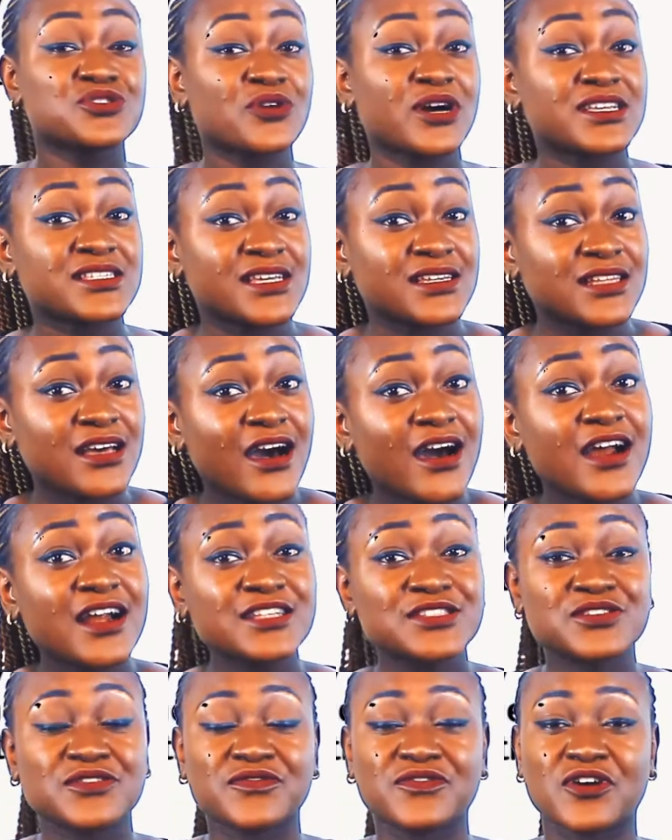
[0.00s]
So as an
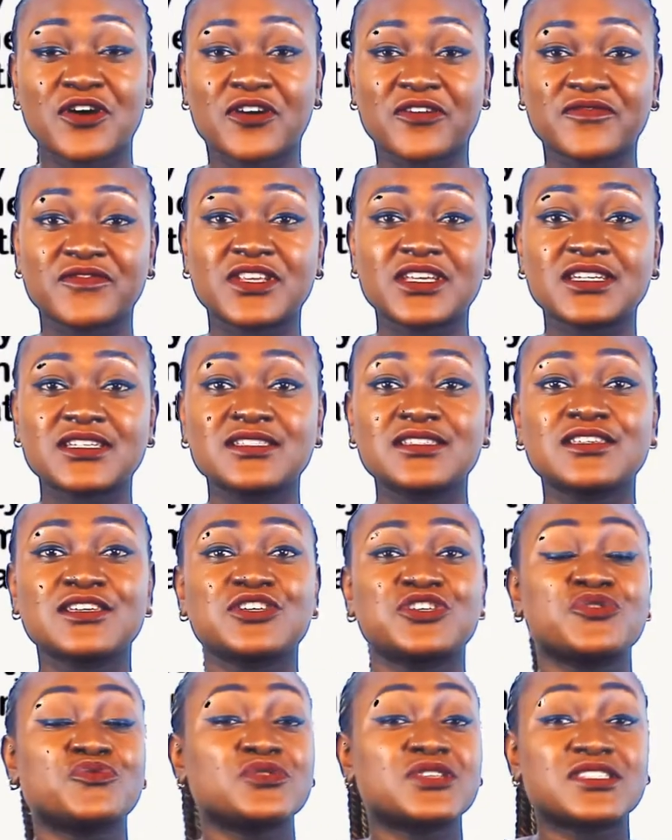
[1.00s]
art of governing,
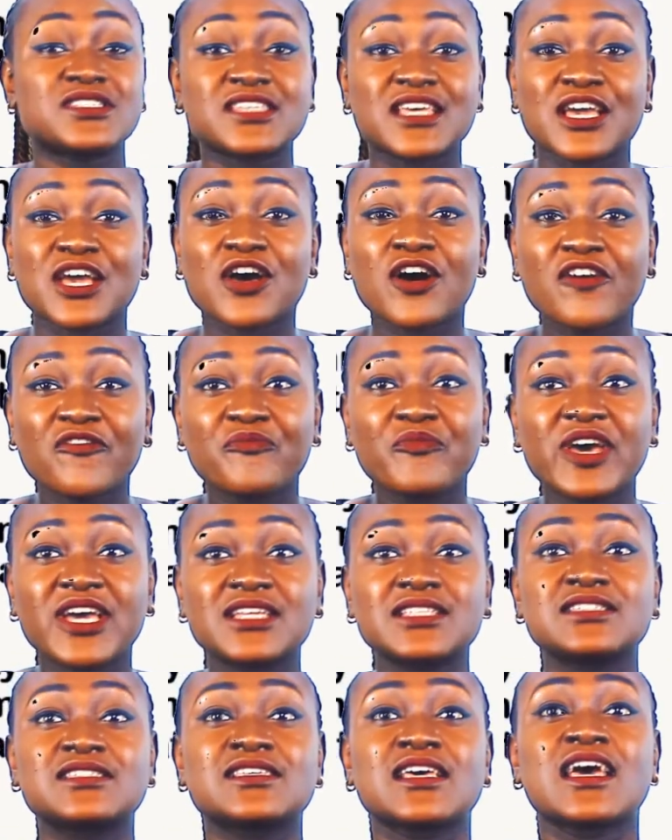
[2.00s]
you would say
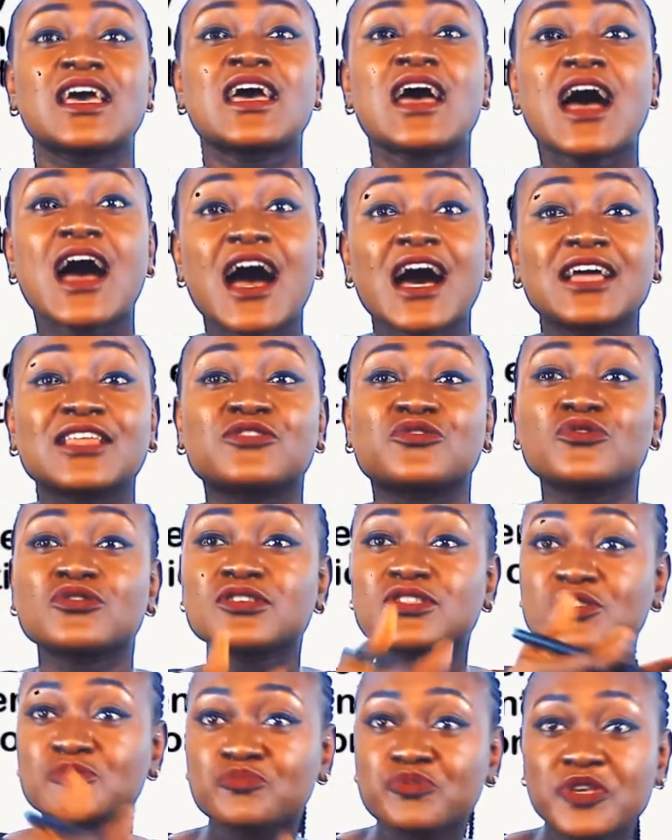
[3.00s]
government are
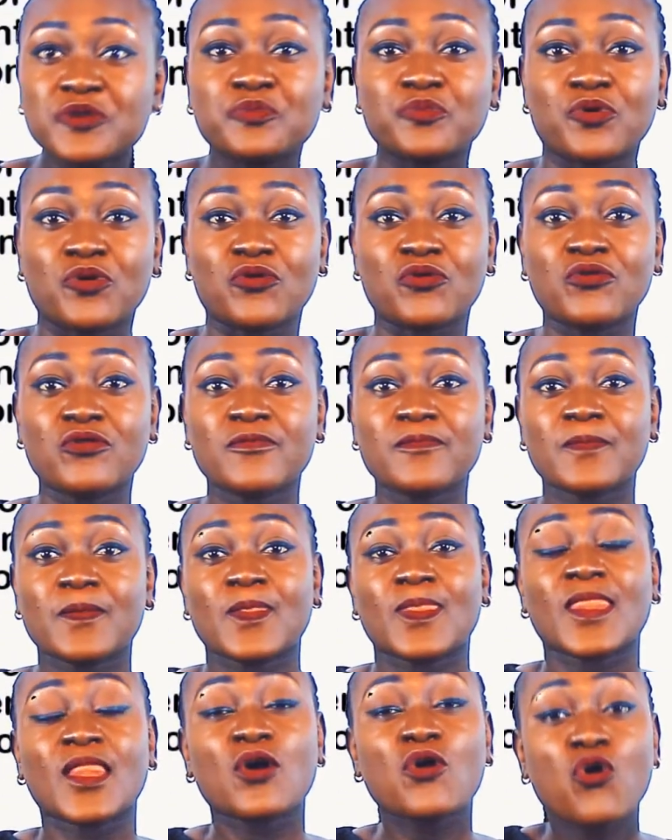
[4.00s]
those people
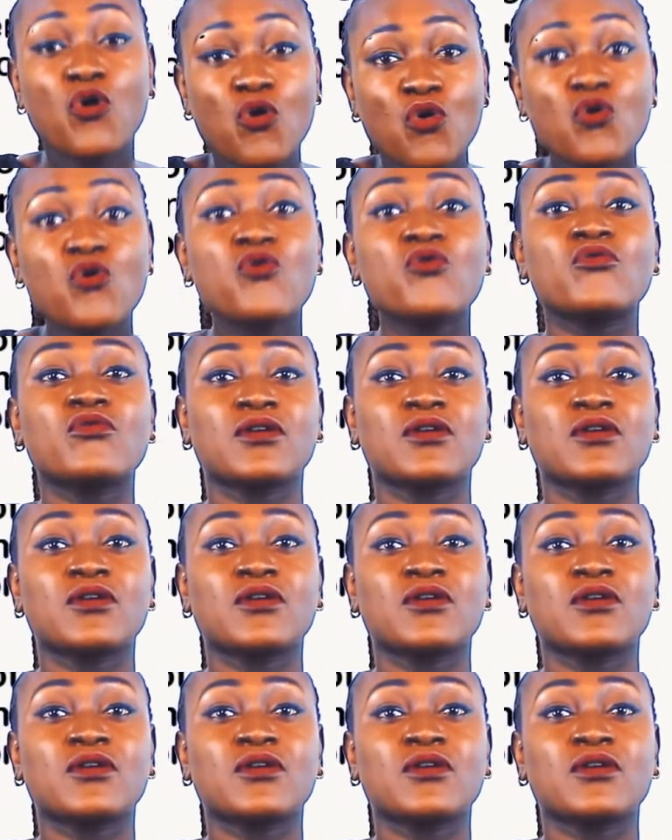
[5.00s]
who,